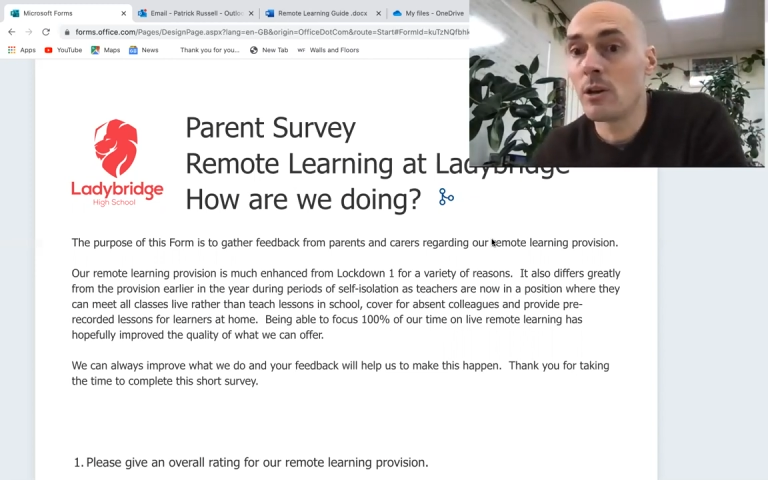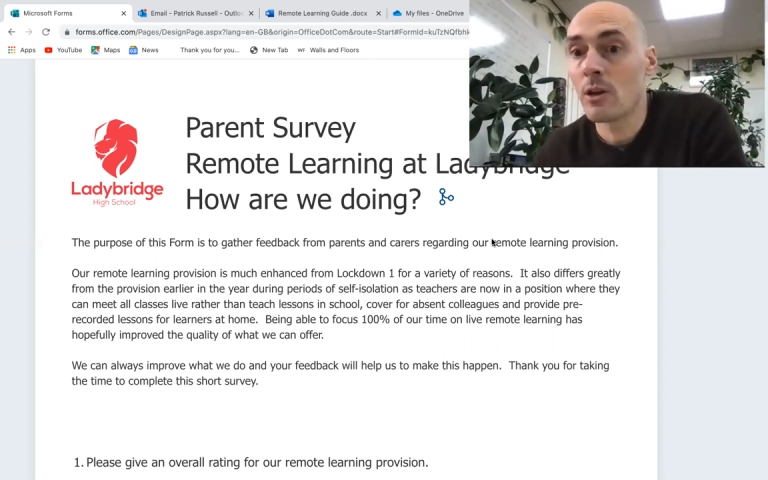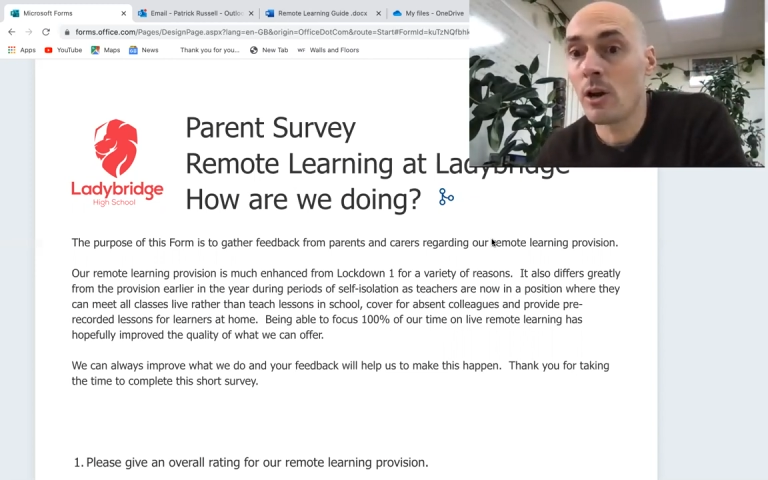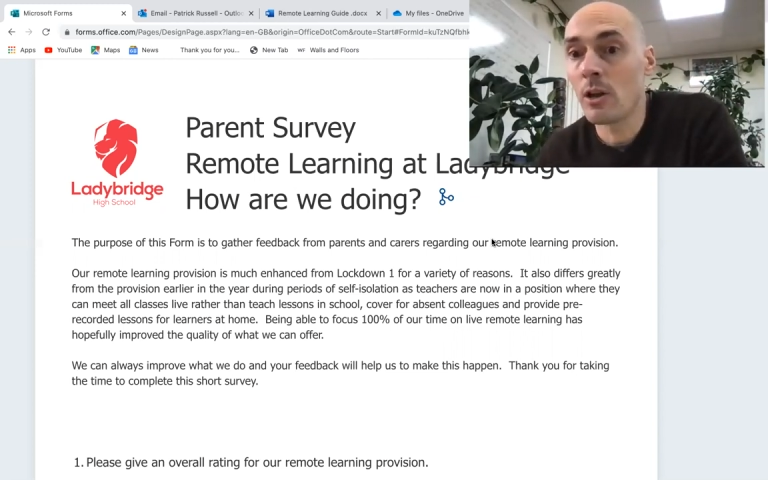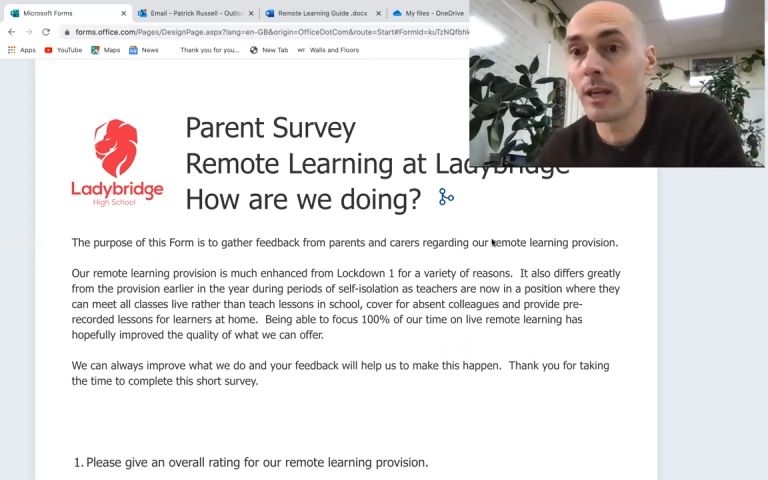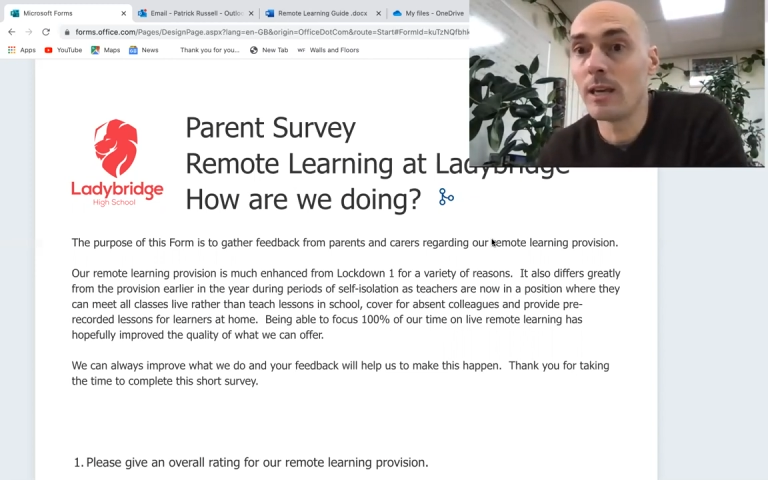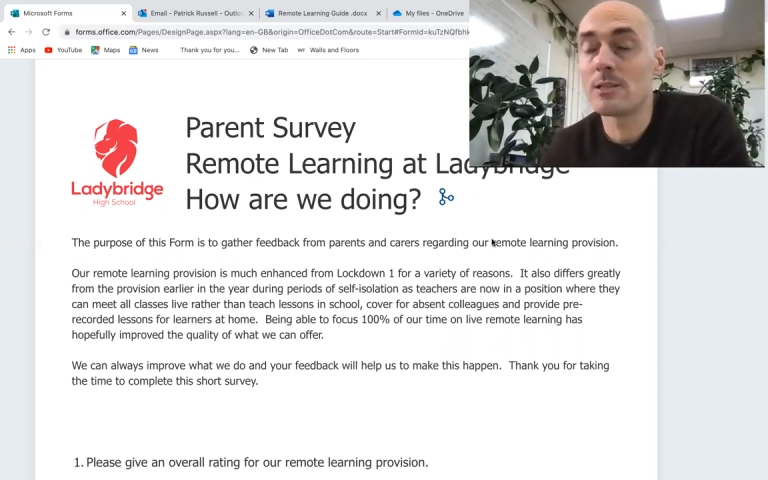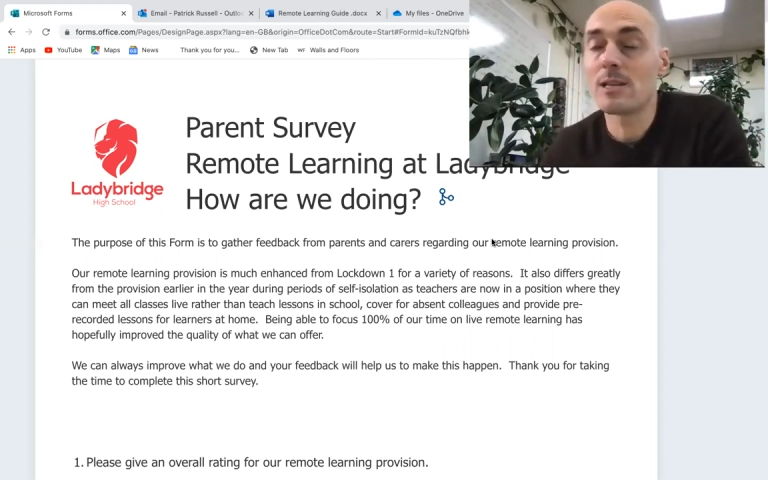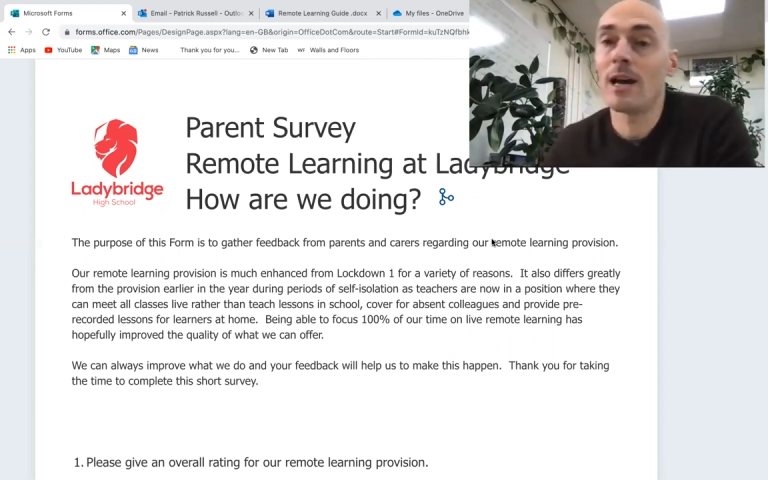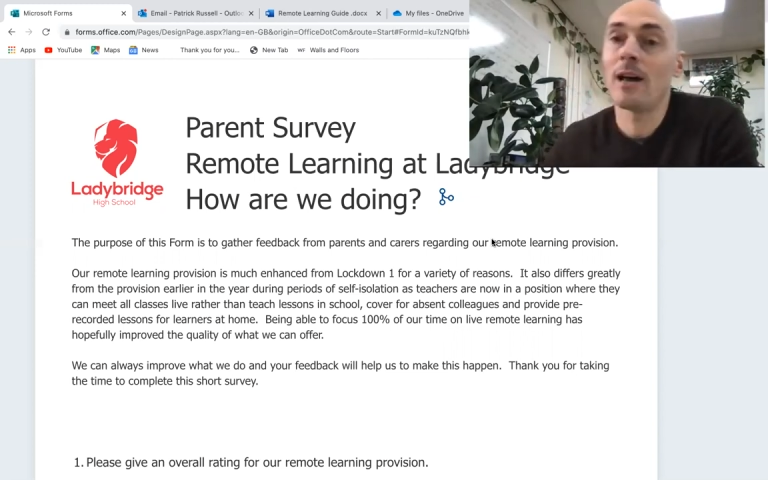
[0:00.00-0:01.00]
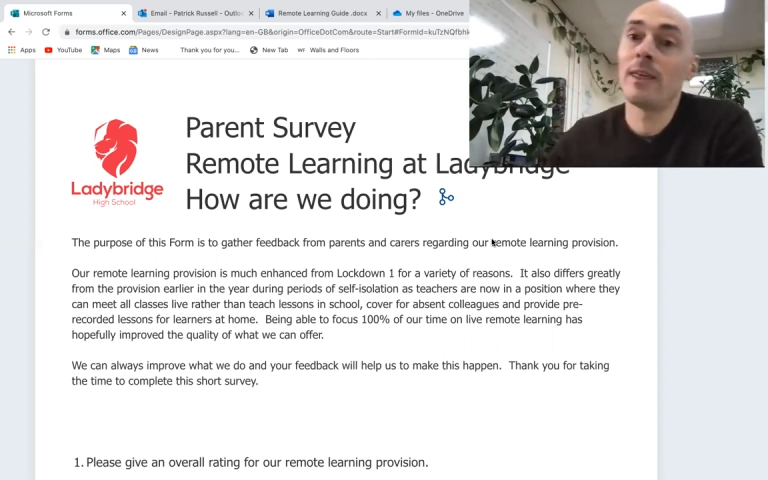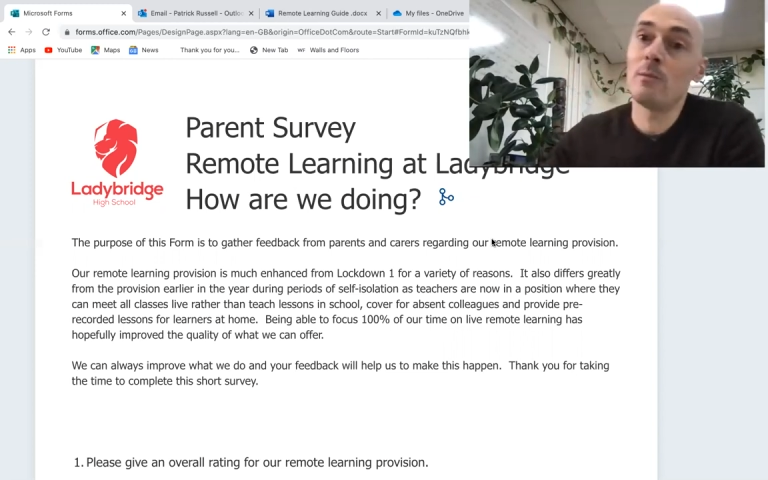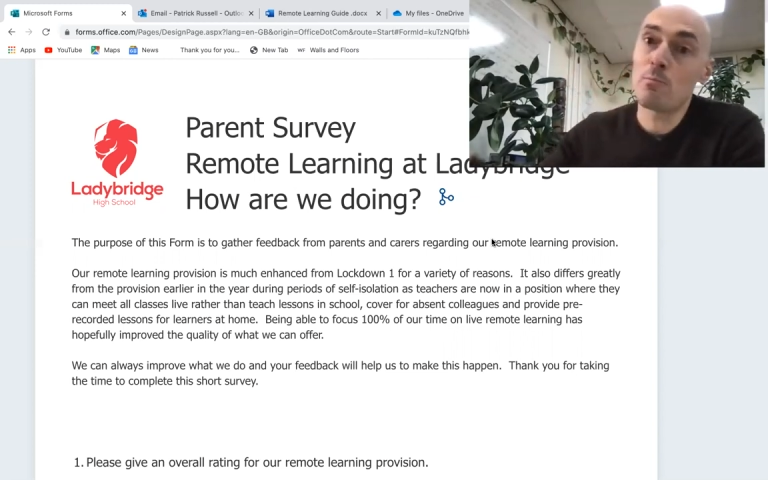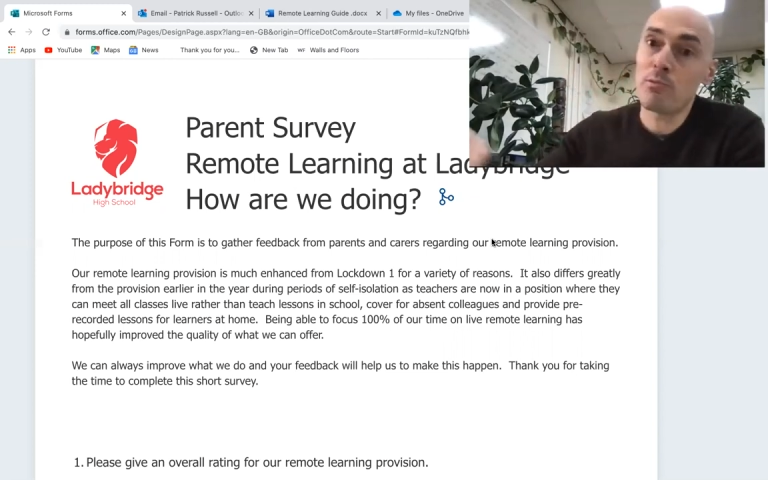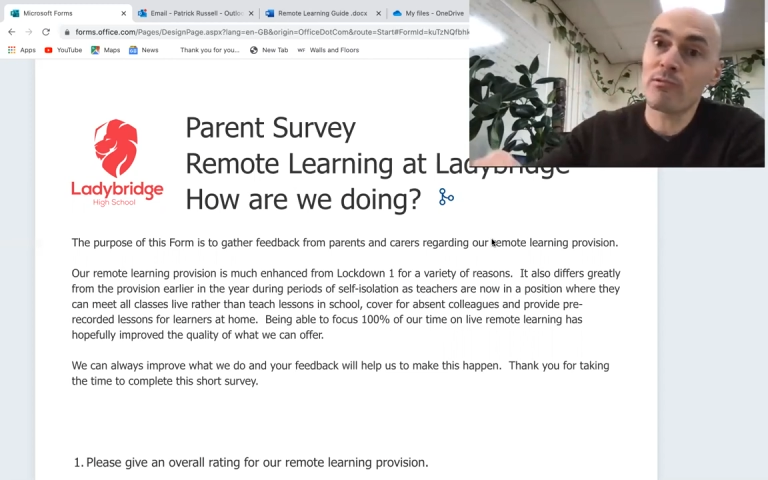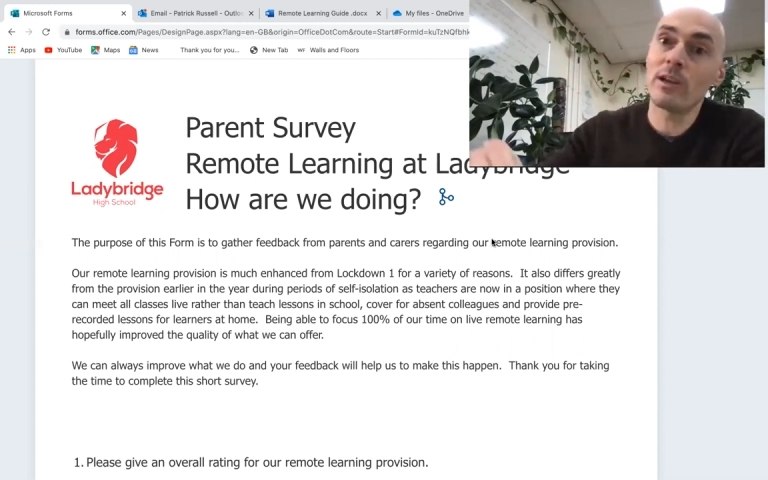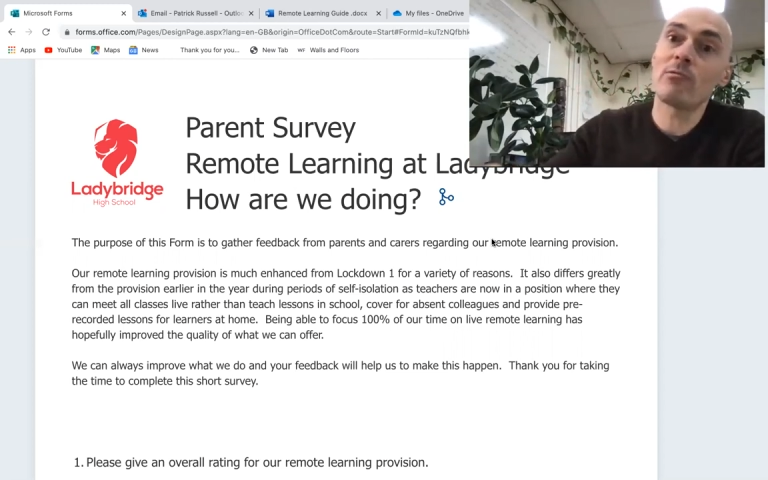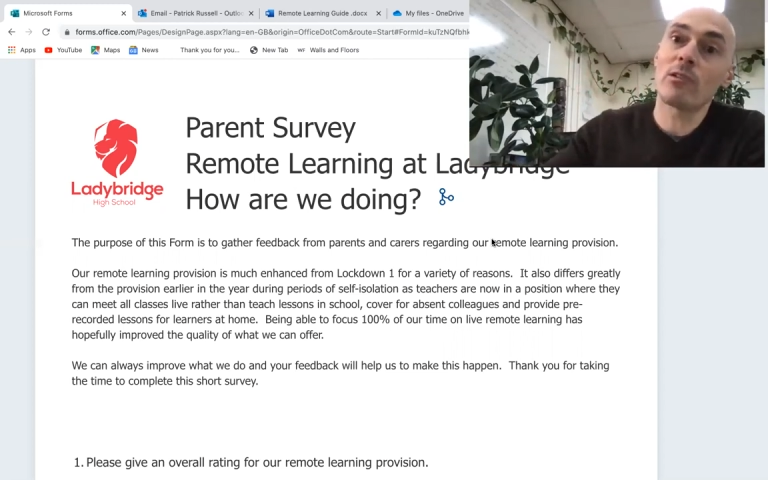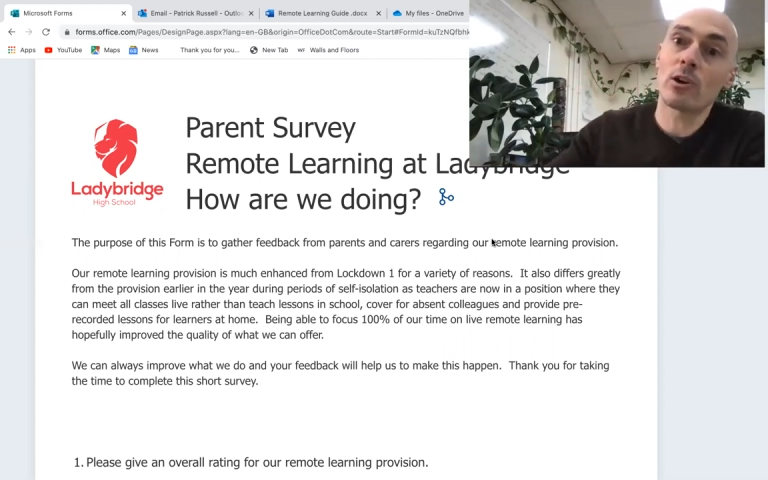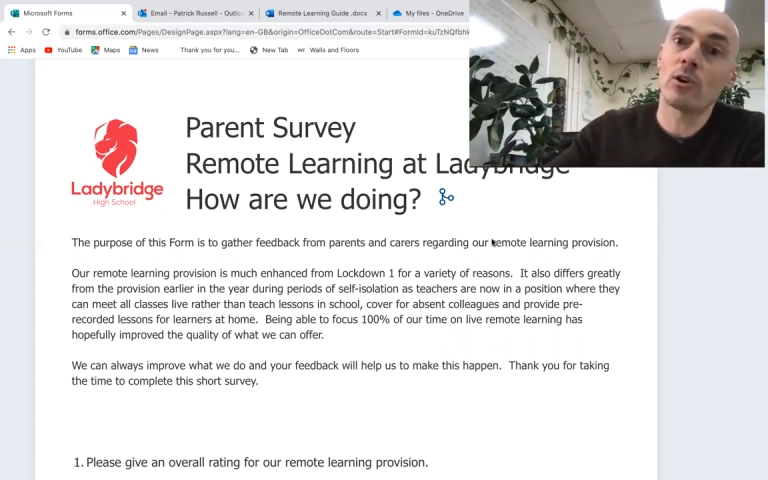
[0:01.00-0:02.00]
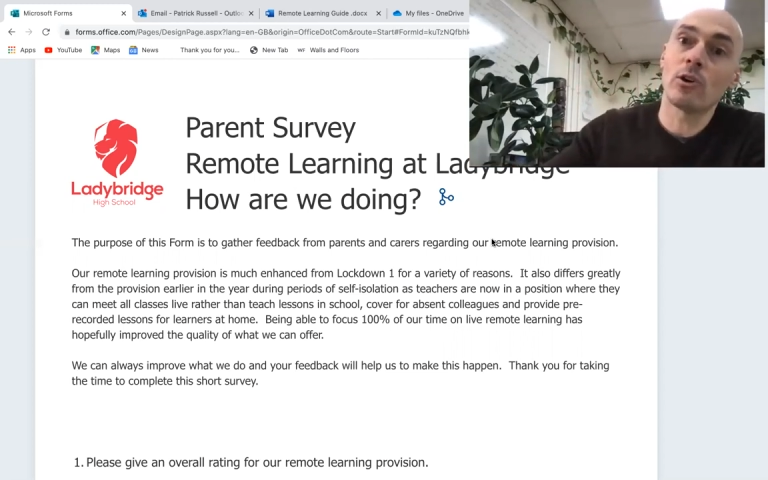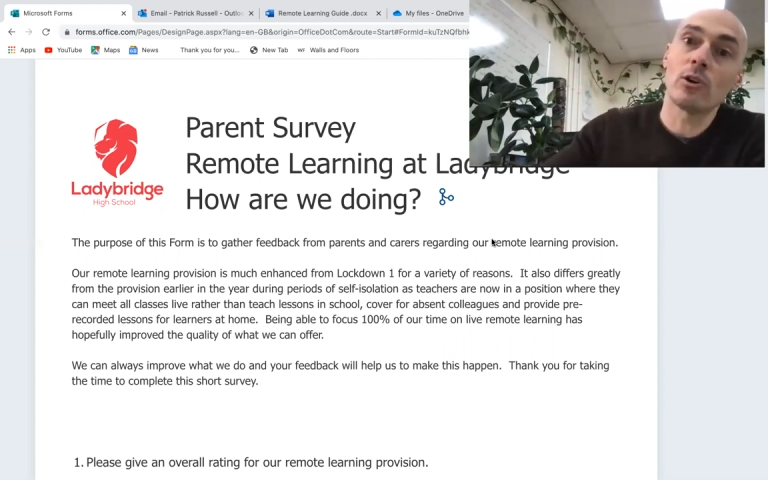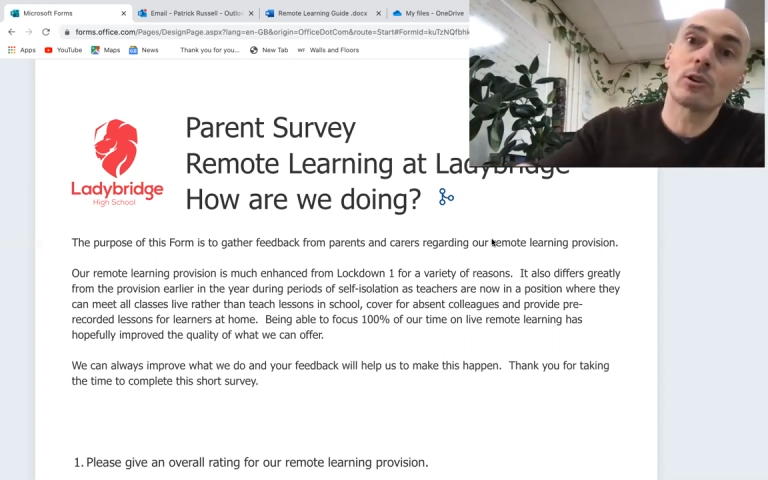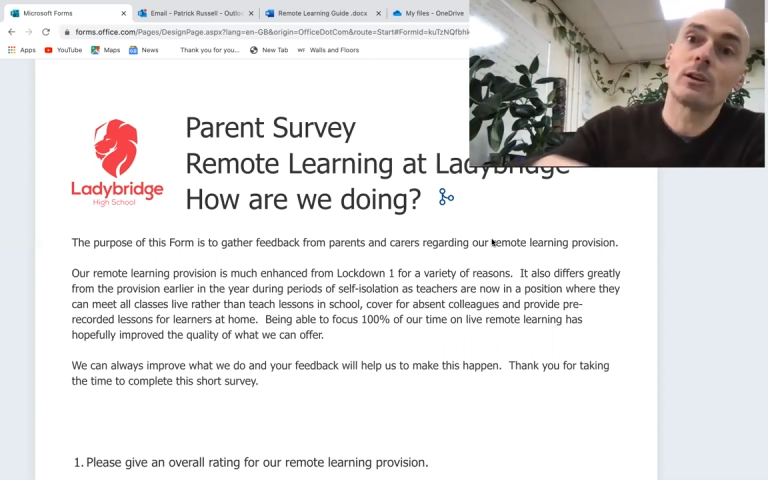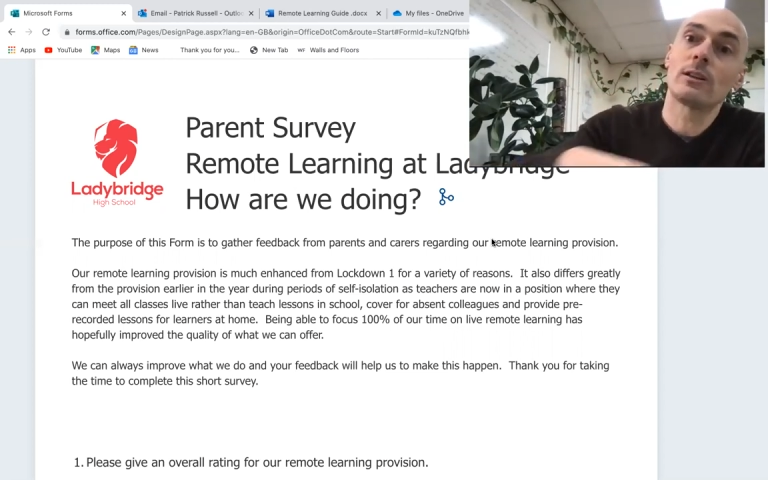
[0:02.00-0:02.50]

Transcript: colleagues and then pre-record